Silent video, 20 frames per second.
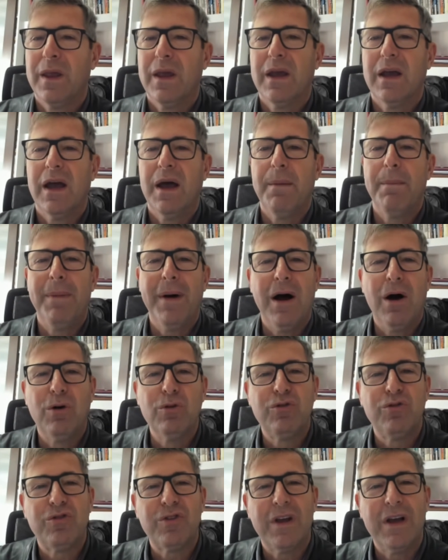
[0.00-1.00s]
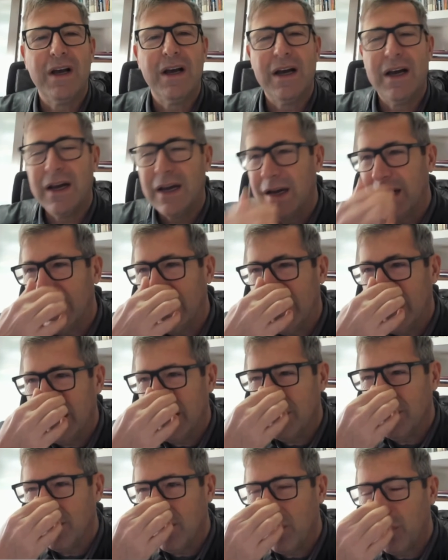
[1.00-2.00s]
About
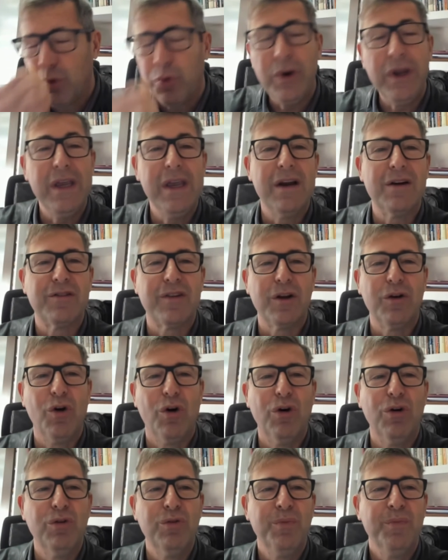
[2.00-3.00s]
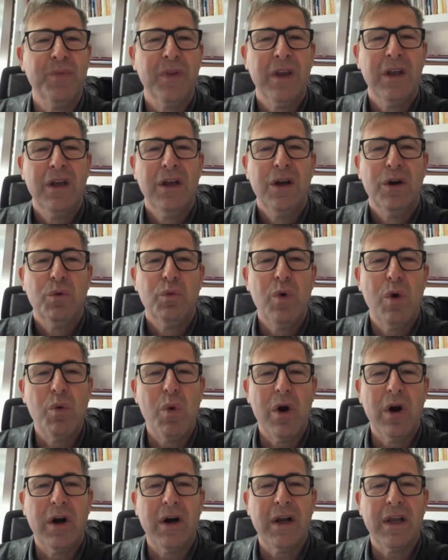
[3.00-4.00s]
3 years ago, we
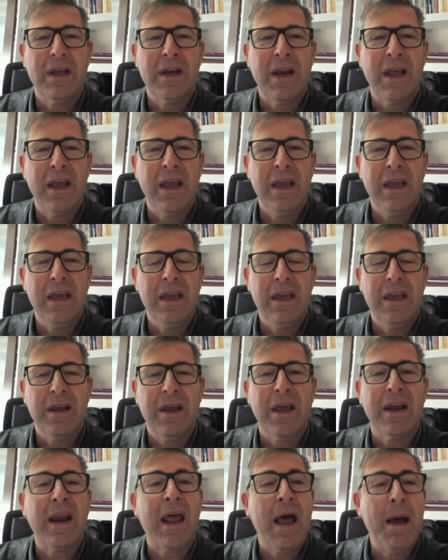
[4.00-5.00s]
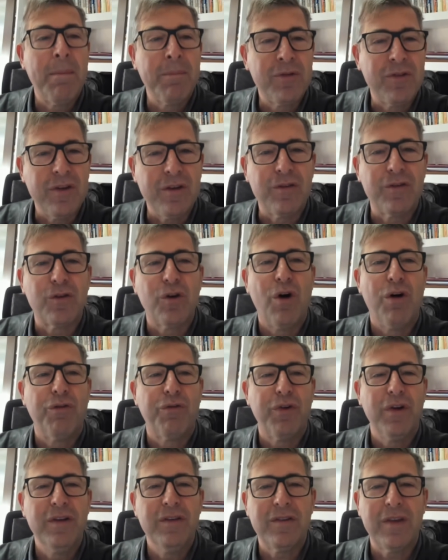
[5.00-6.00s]
were in an AMCIS
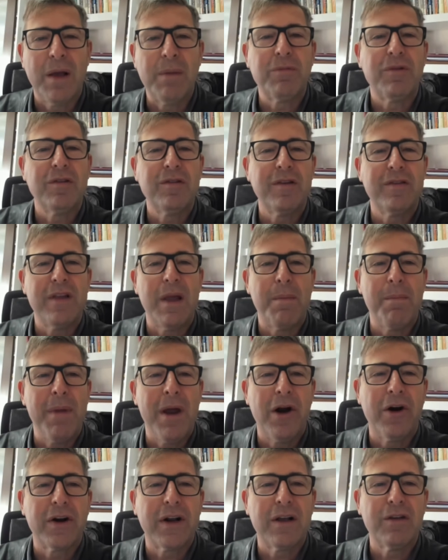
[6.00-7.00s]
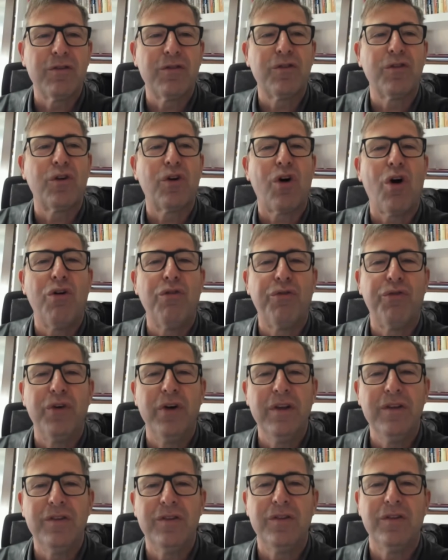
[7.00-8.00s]
conference. AMCIS is the America's
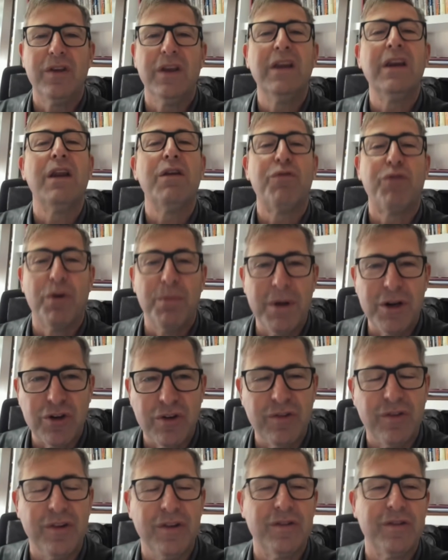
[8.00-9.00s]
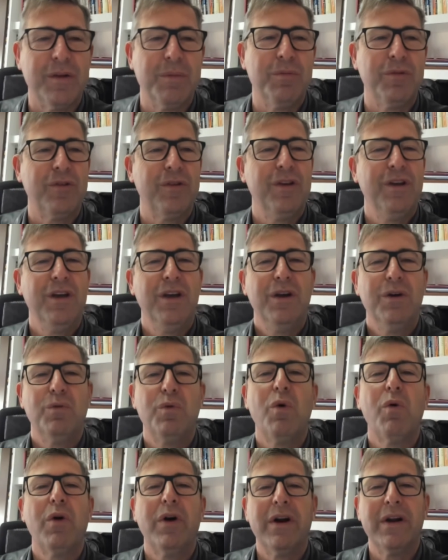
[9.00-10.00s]
Conference in Information Systems.
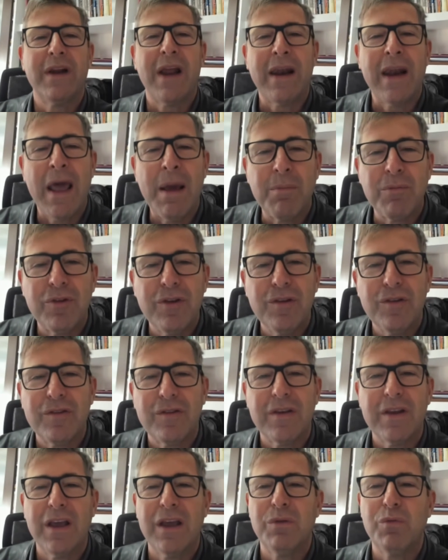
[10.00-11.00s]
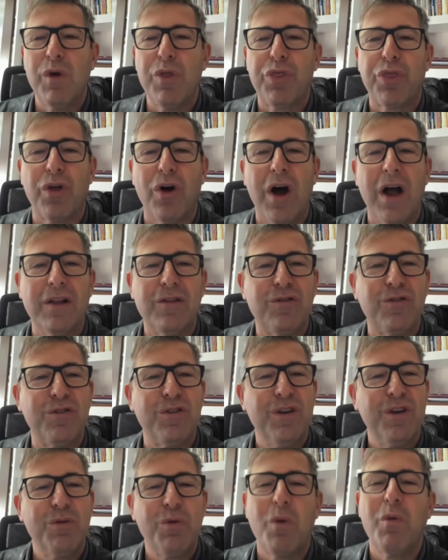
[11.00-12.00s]
We were in an AMCIS and we thought,
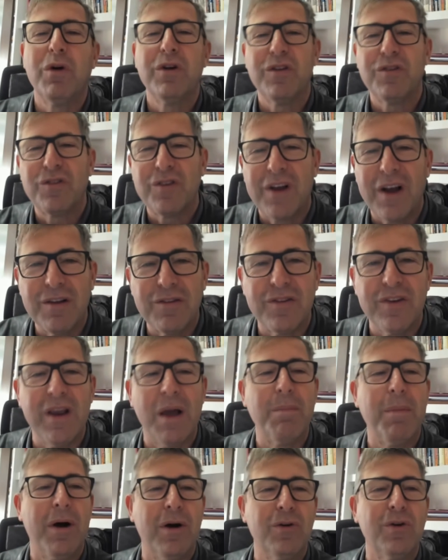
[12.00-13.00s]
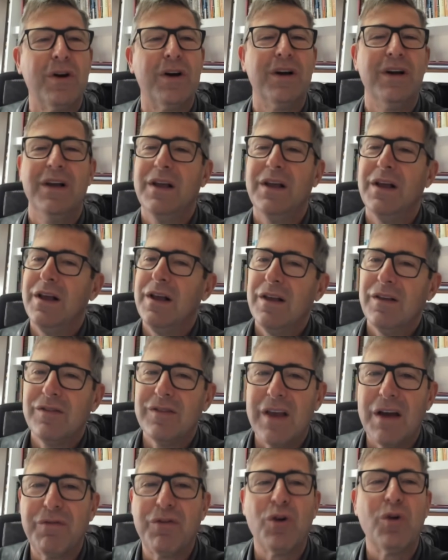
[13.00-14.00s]
we were discussing among
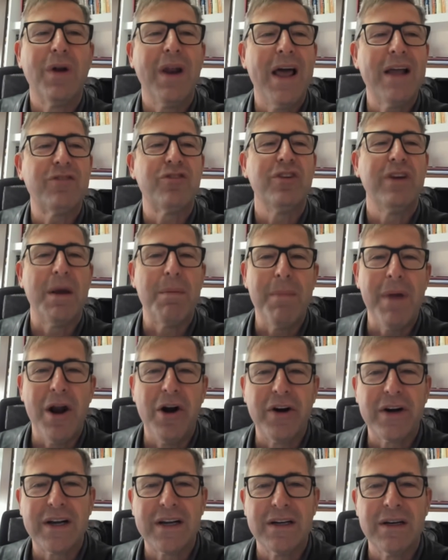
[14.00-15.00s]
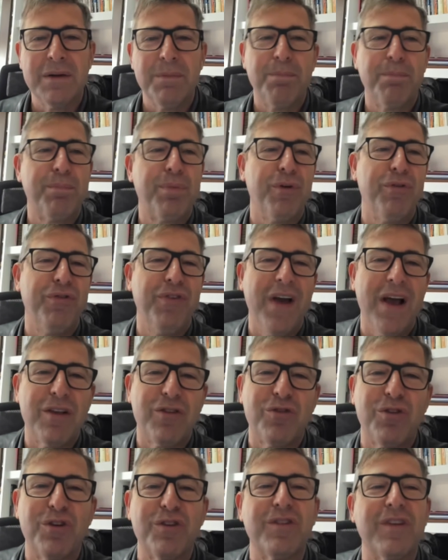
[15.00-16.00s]
several Latin American
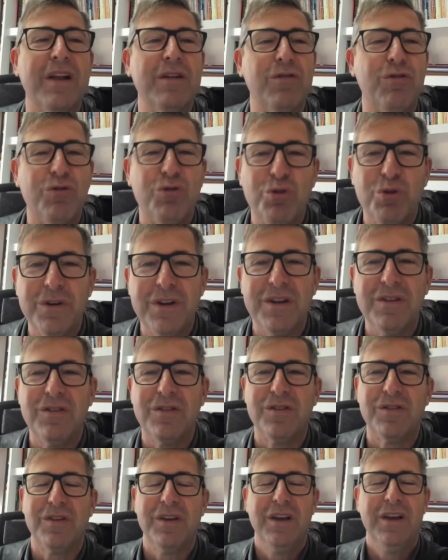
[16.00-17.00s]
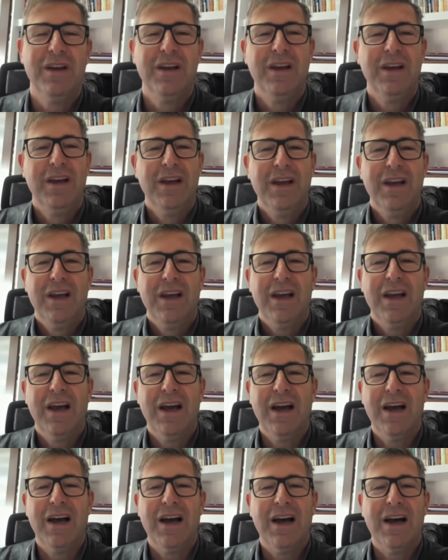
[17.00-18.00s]
professors and students,
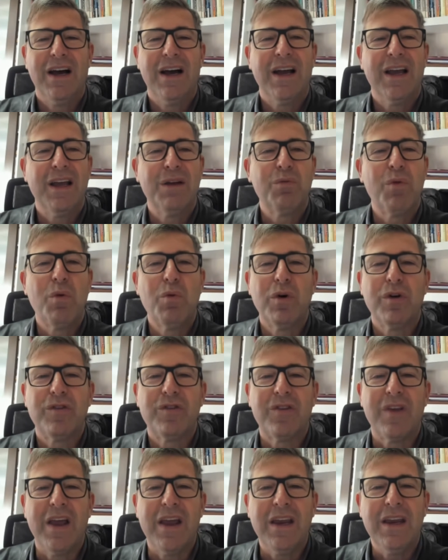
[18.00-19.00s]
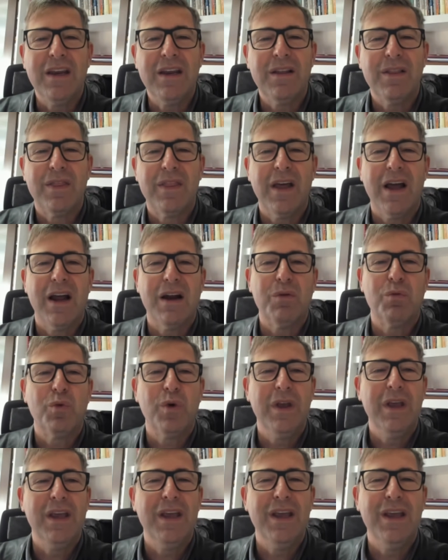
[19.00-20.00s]
and we were saying that
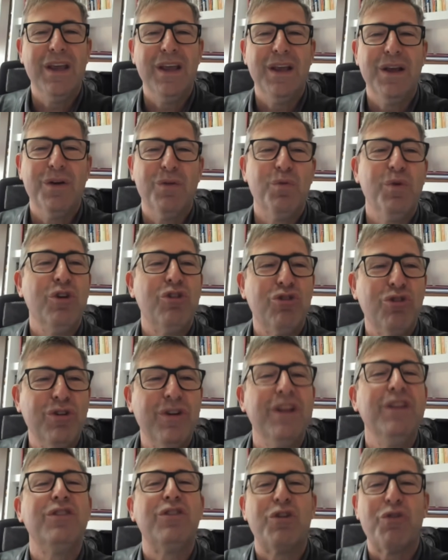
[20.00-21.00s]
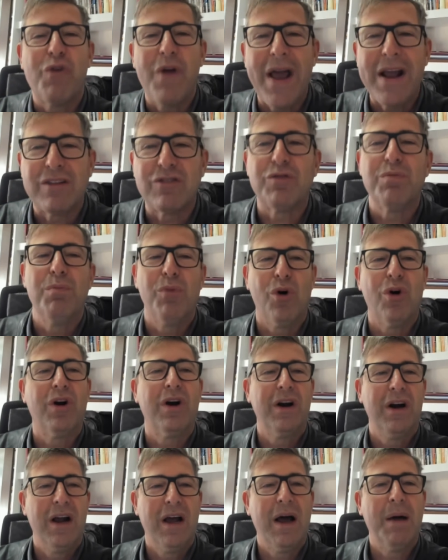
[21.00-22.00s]
we should interact
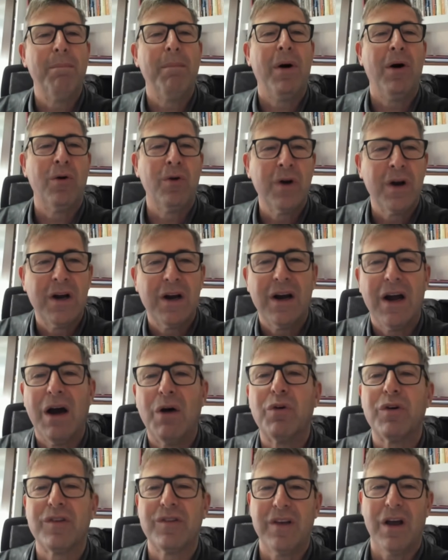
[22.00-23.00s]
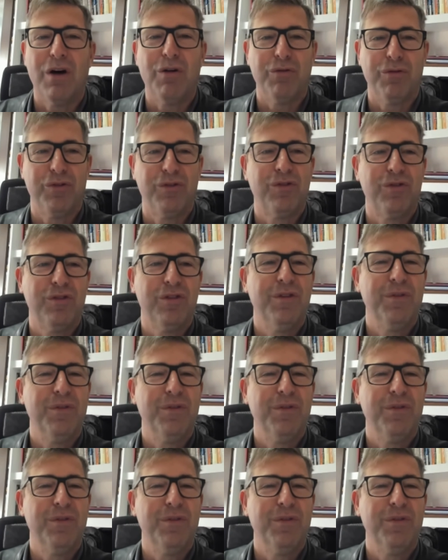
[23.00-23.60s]
more among ourselves.